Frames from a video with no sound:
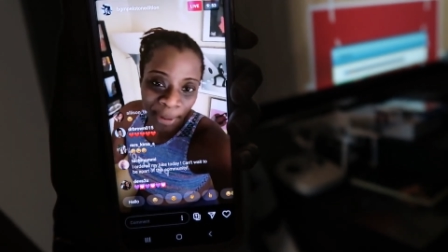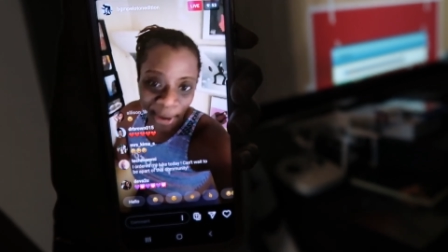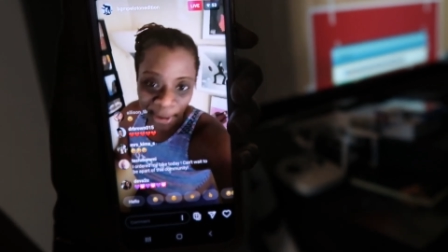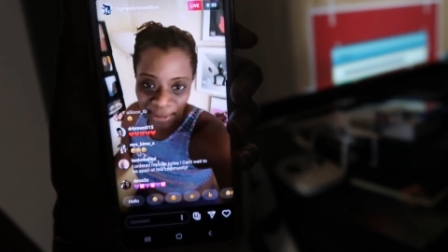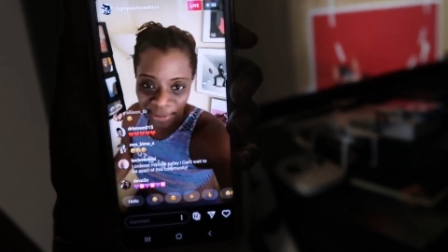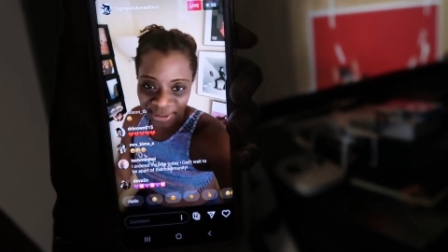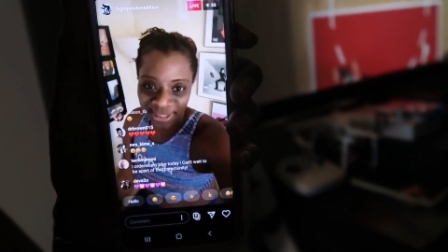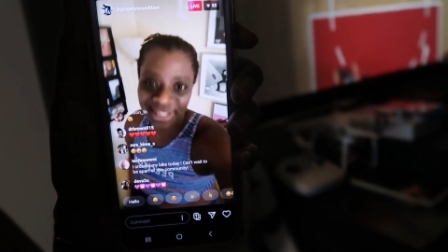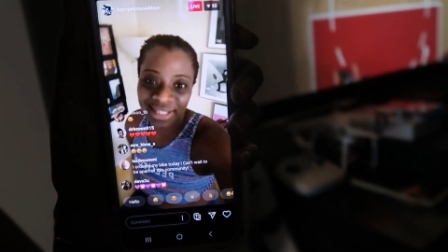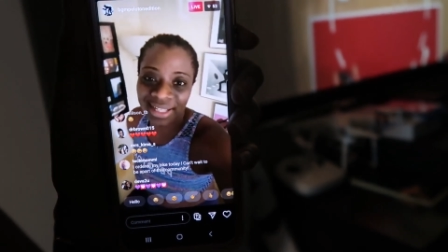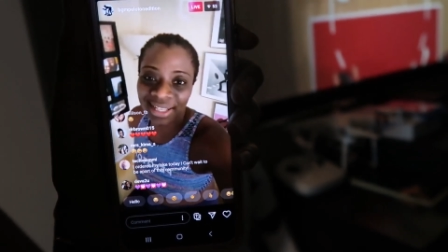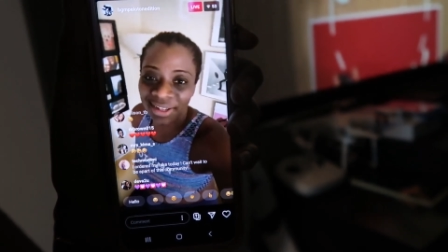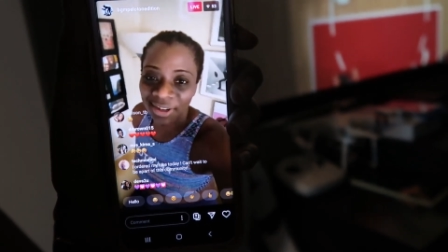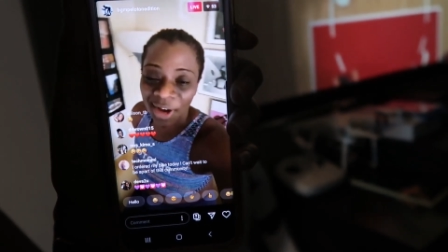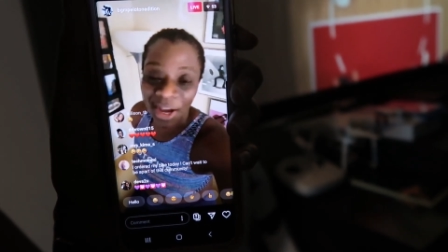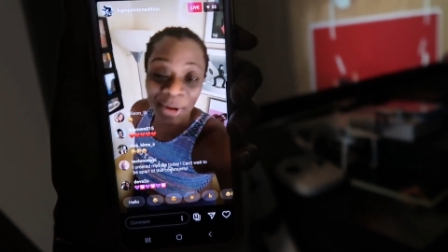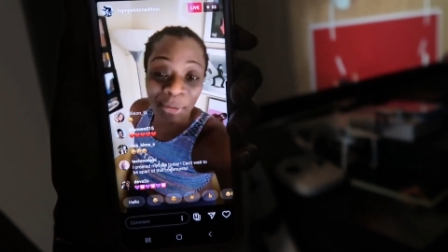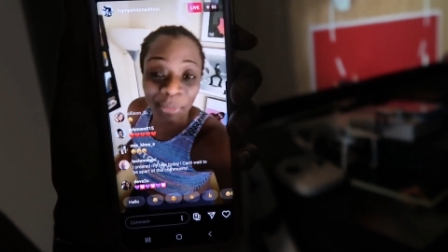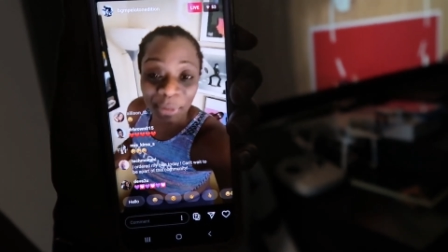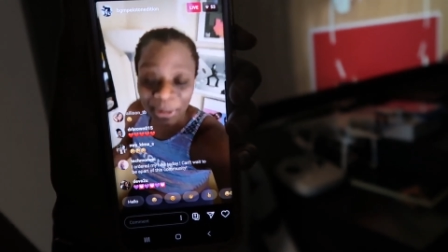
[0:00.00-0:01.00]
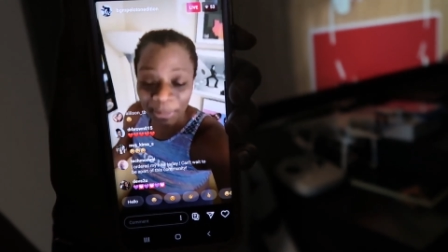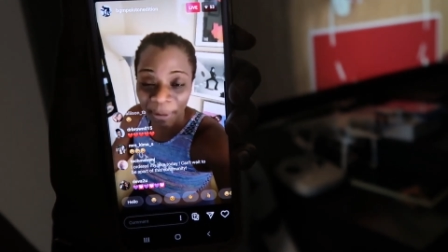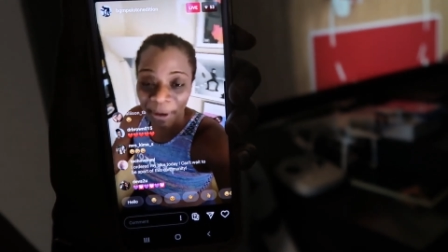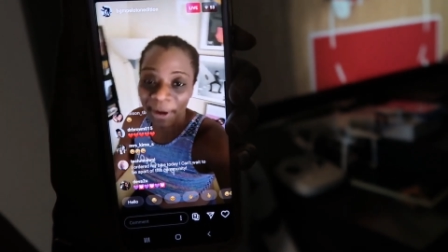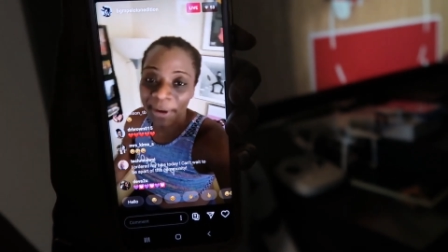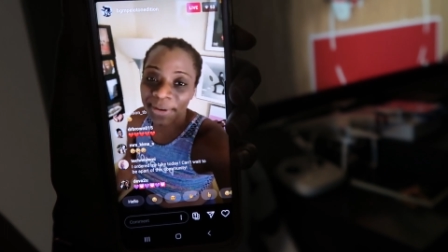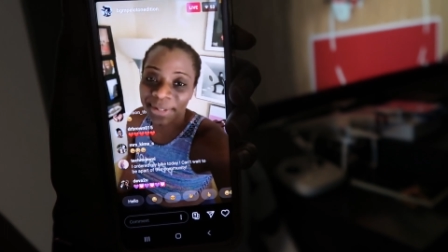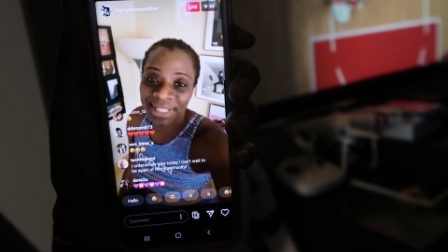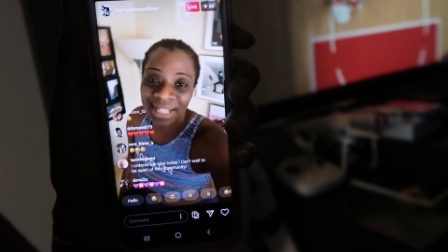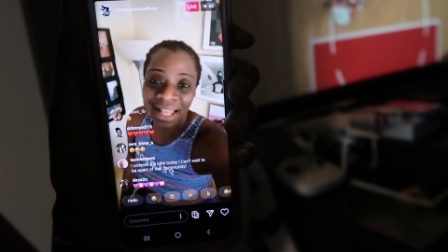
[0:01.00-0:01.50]
posts and
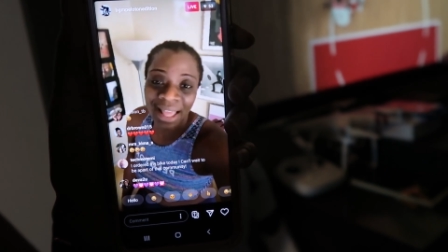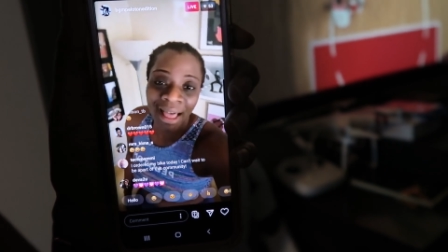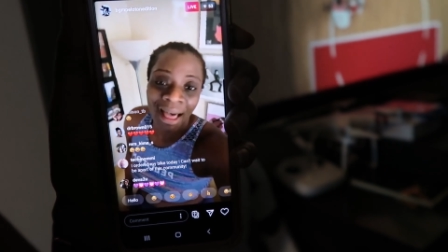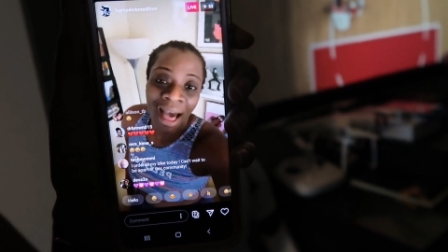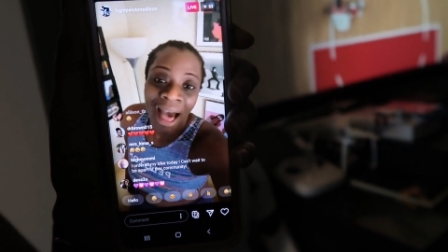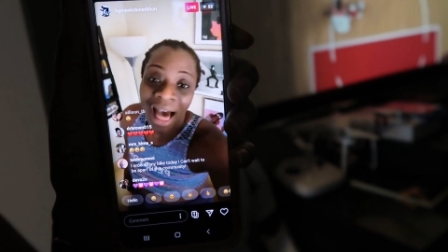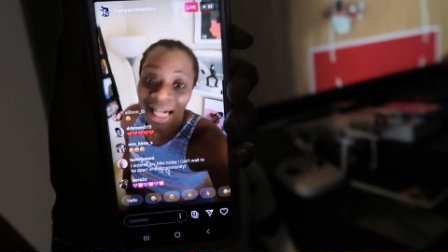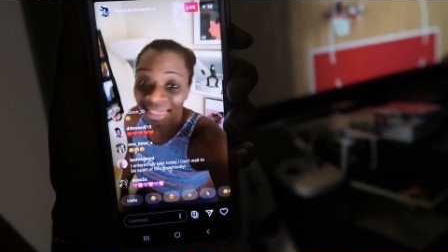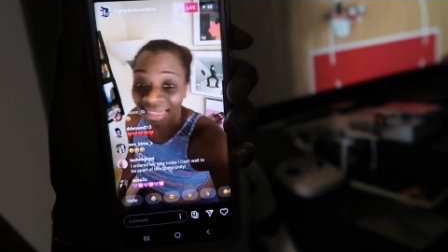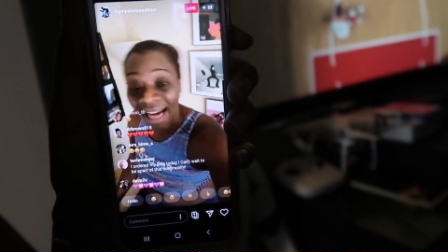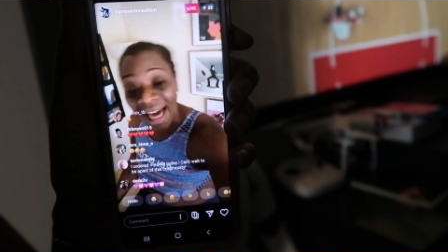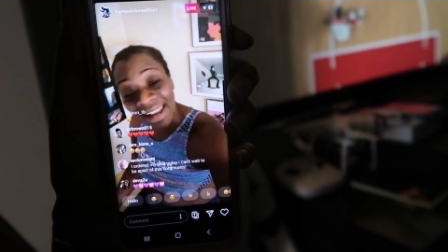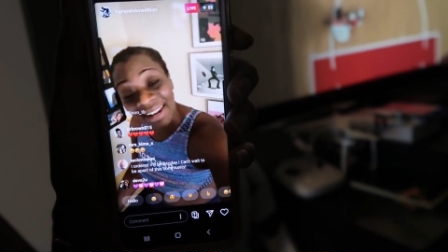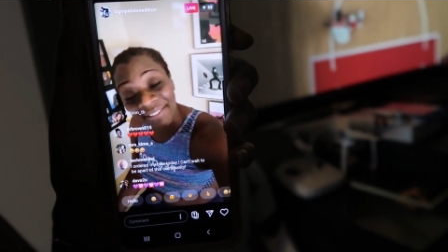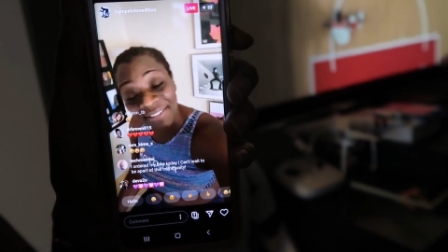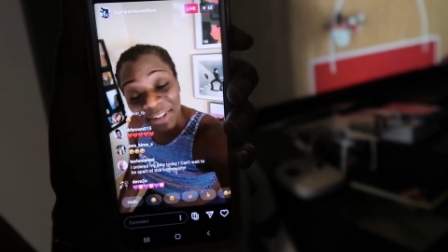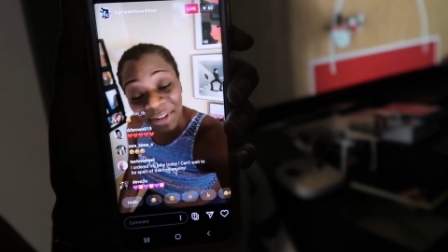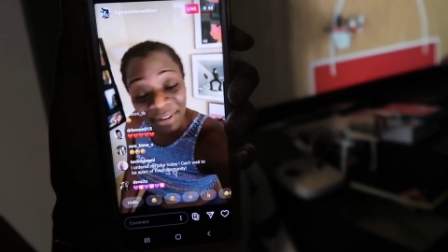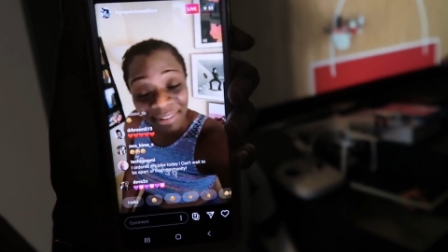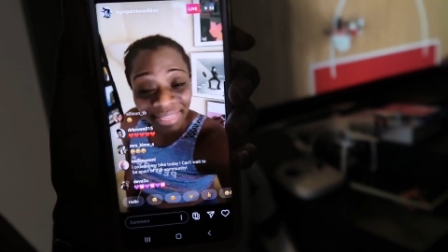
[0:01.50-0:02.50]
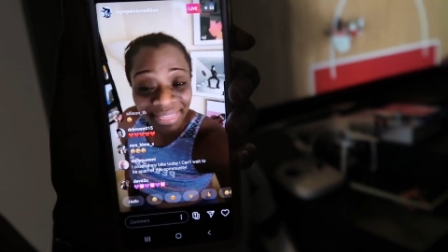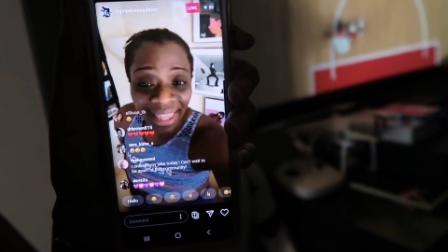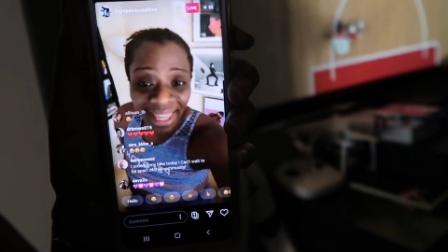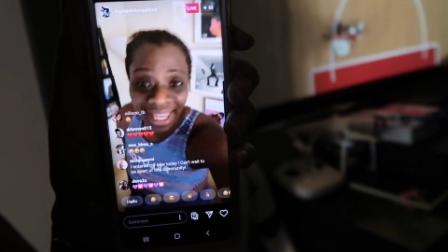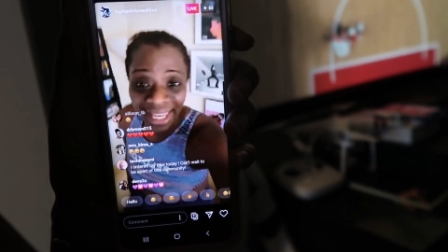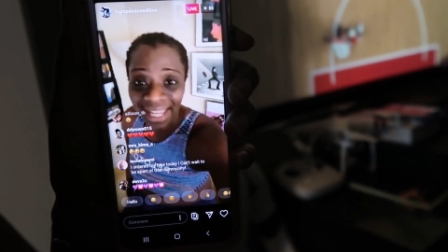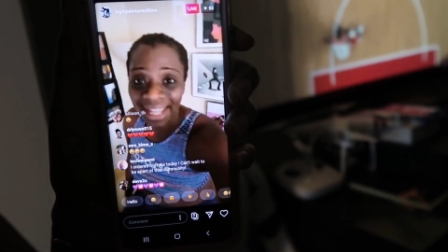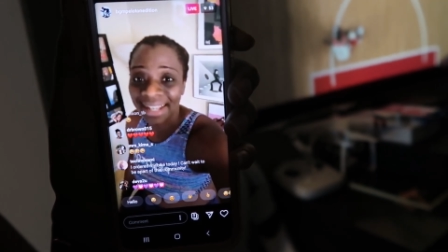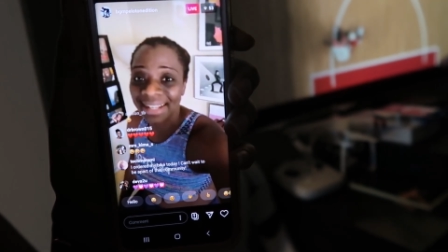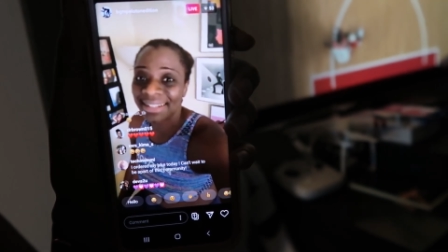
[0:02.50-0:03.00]
reposts a lot of your
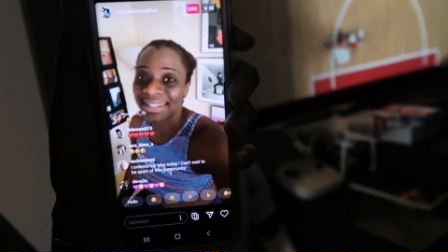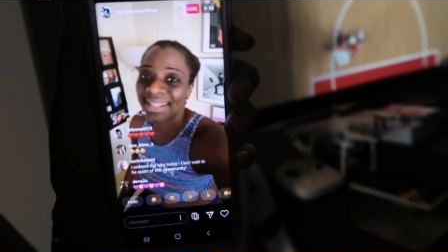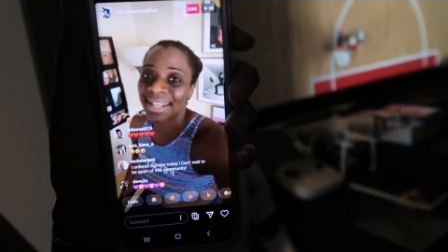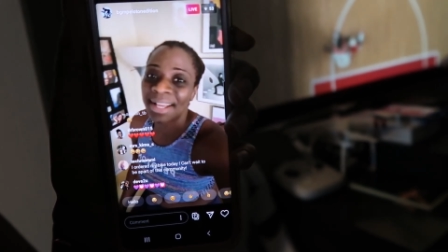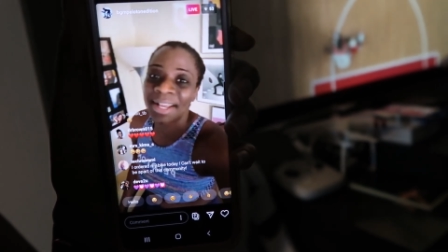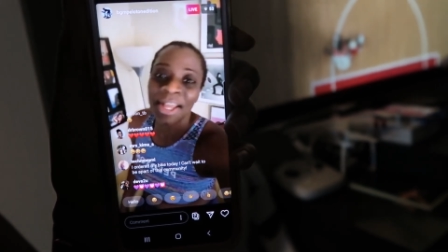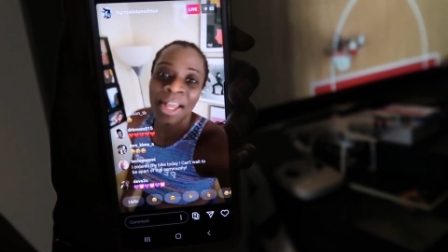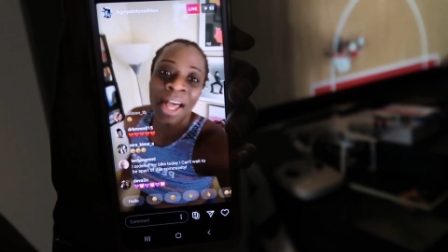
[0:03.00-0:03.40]
things,